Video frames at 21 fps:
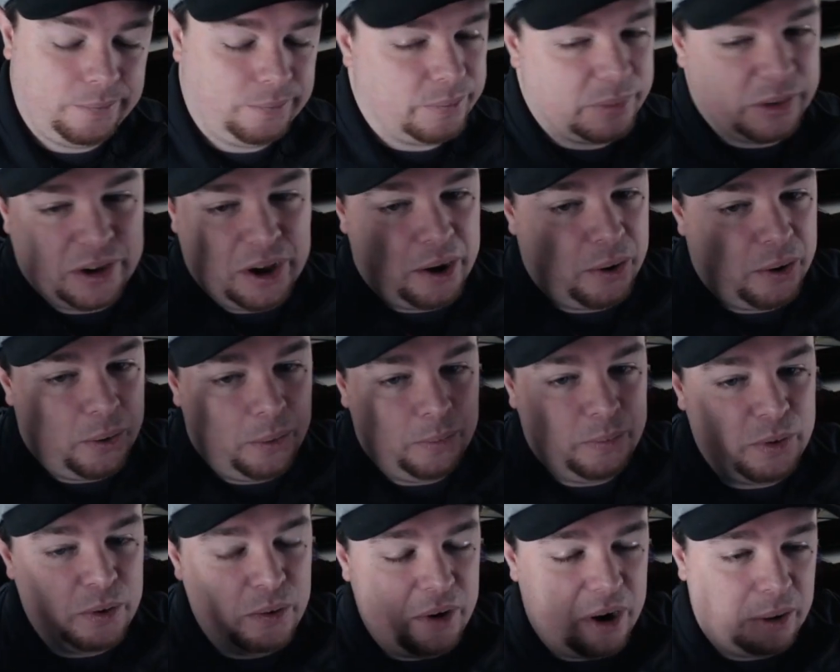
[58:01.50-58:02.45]

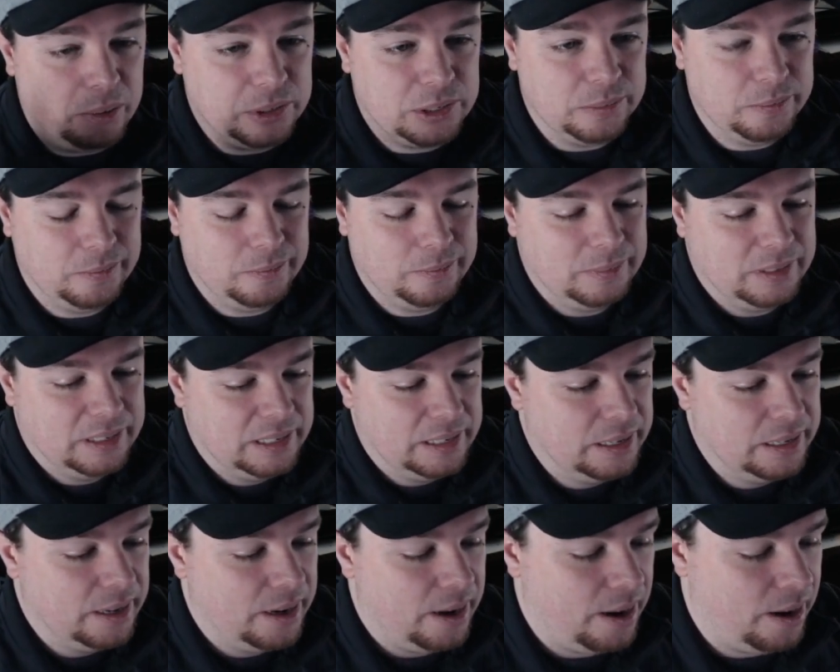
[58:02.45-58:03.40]
So who knows?
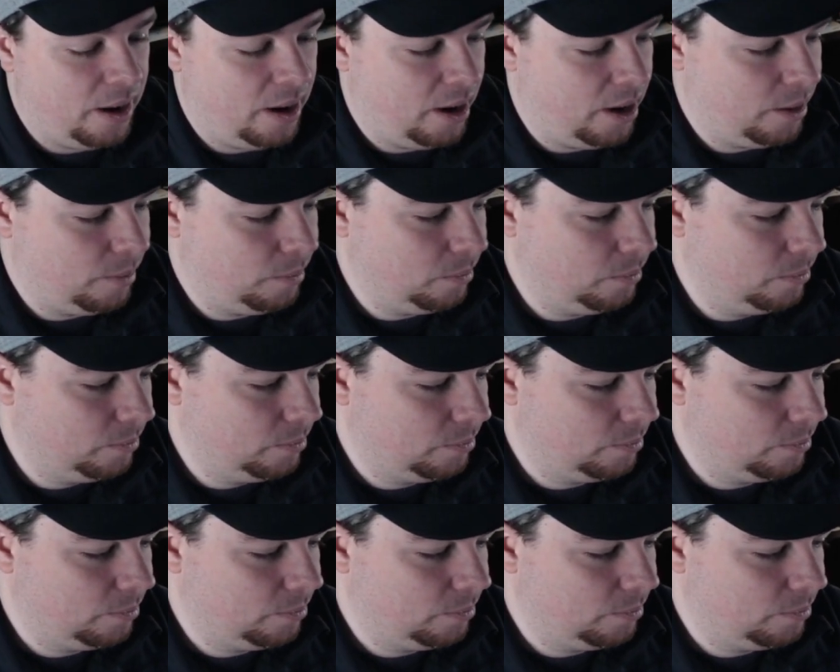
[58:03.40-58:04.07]
So